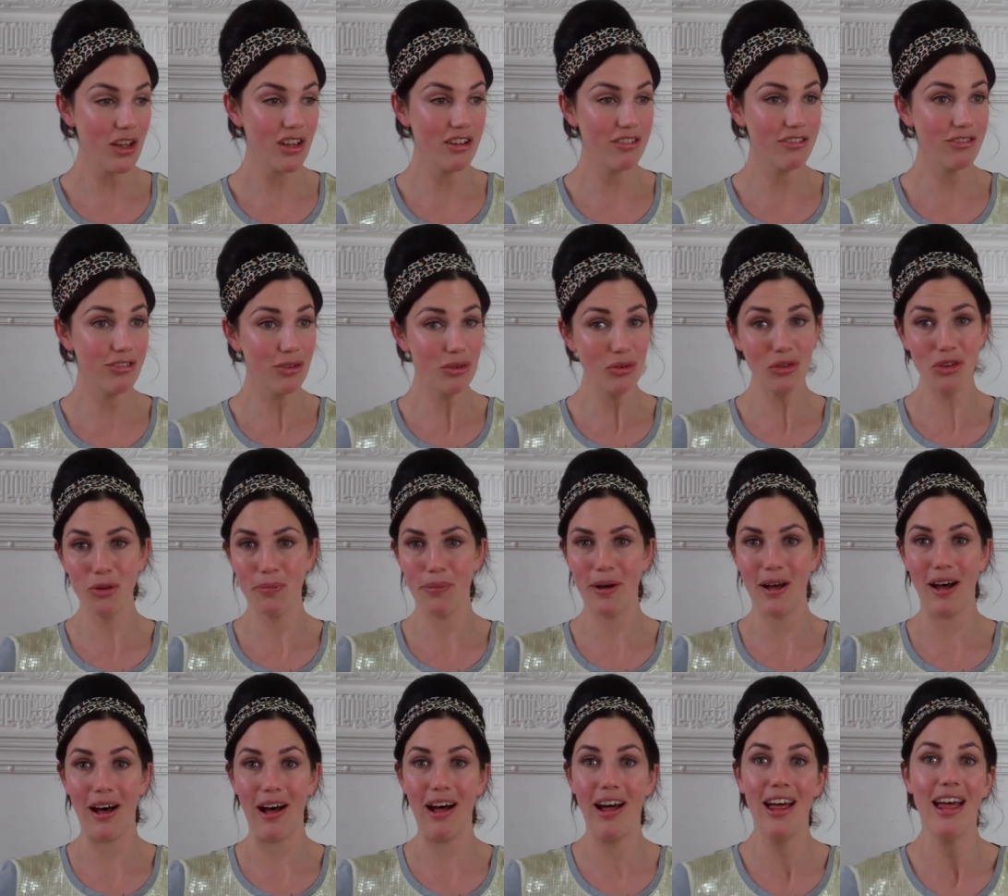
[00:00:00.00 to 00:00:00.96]

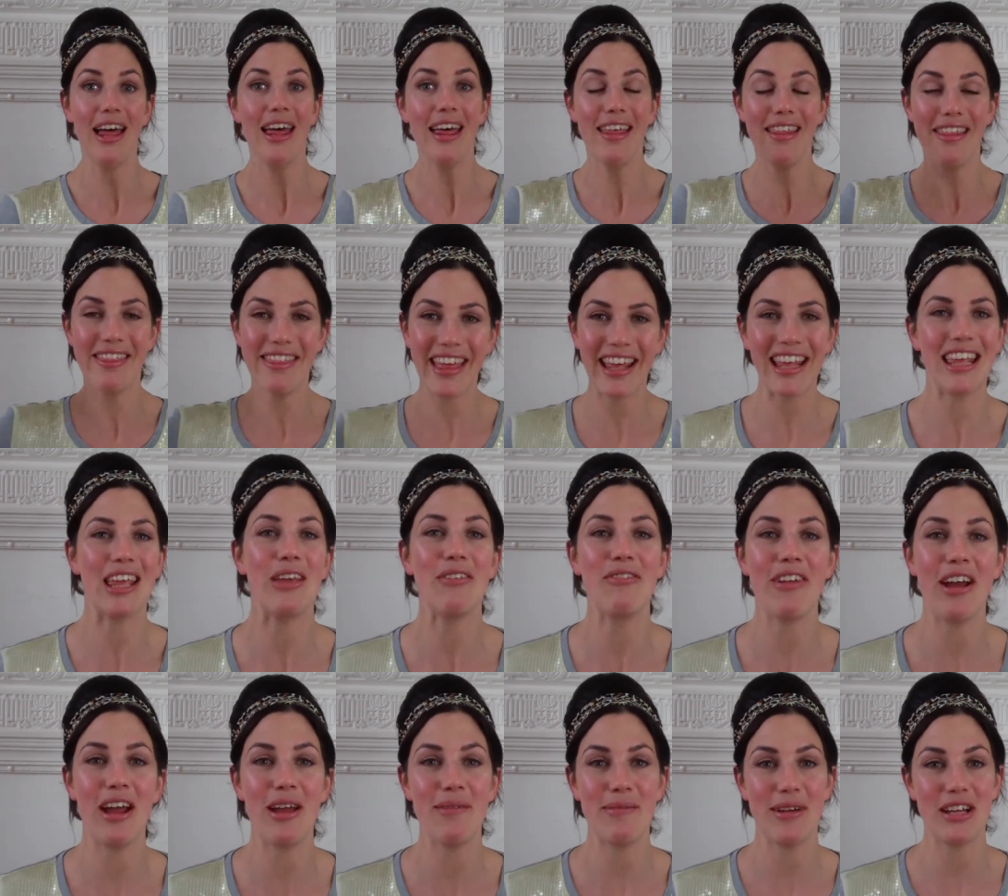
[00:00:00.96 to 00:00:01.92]
Wunderbar. Thank you
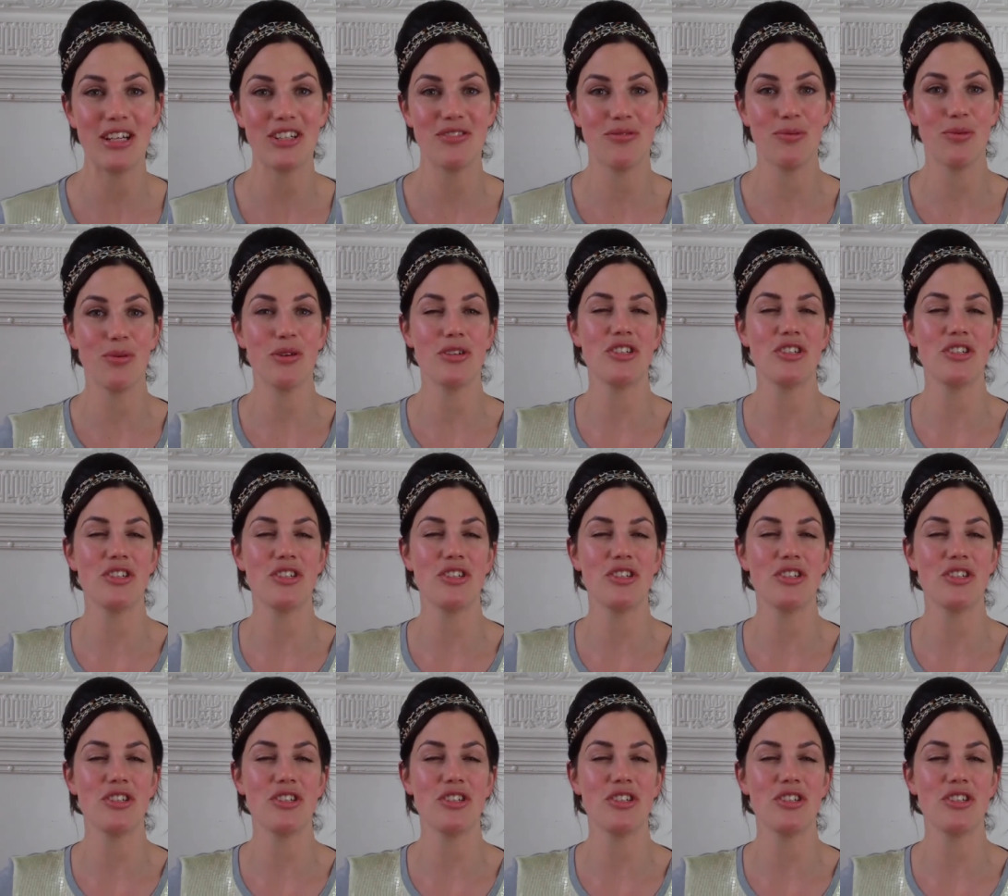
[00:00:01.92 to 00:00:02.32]
very much for